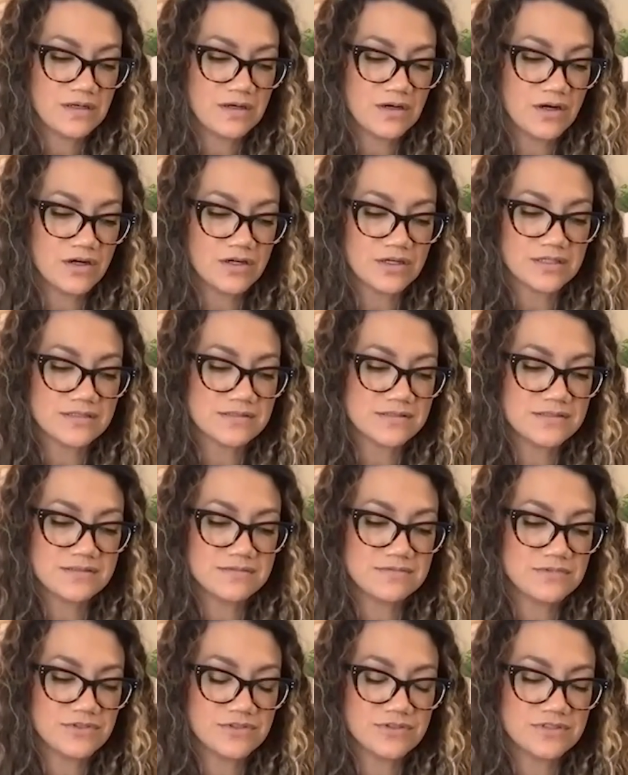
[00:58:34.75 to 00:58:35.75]
artist
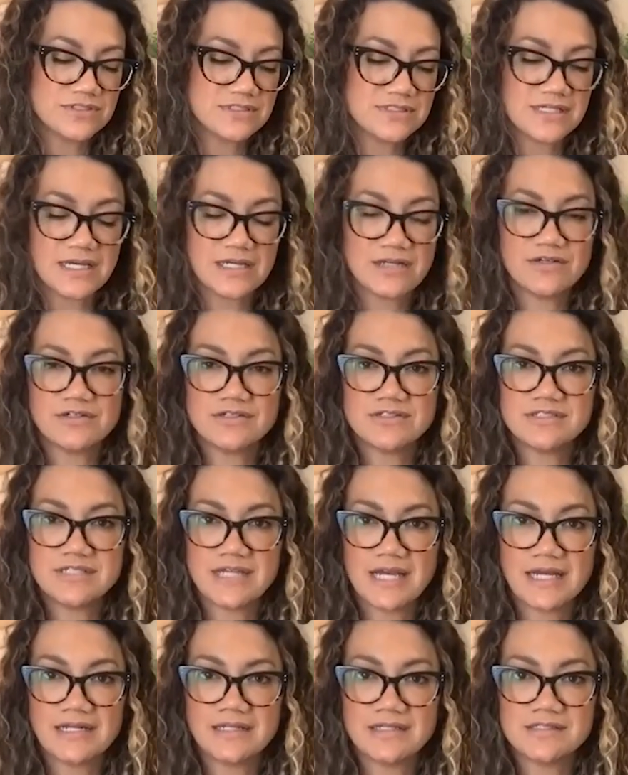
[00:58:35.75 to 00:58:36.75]
or designer
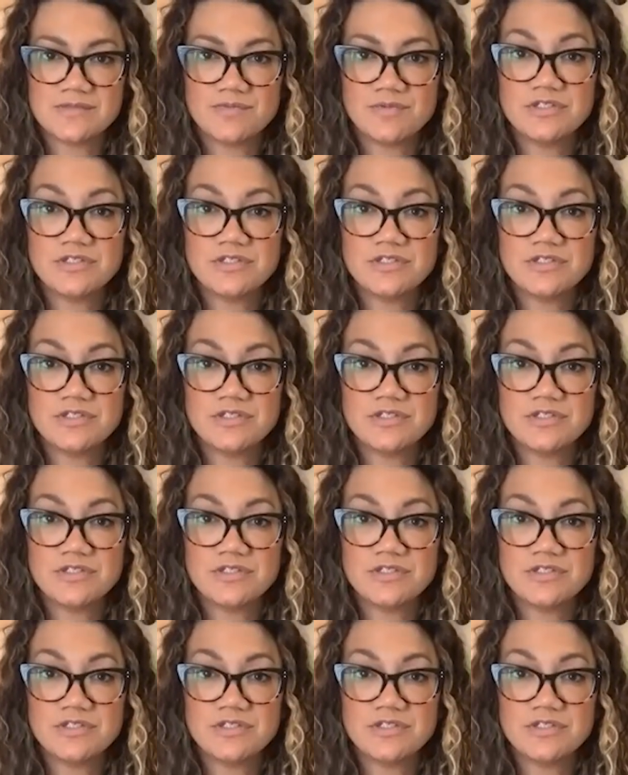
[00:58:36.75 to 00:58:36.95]
status,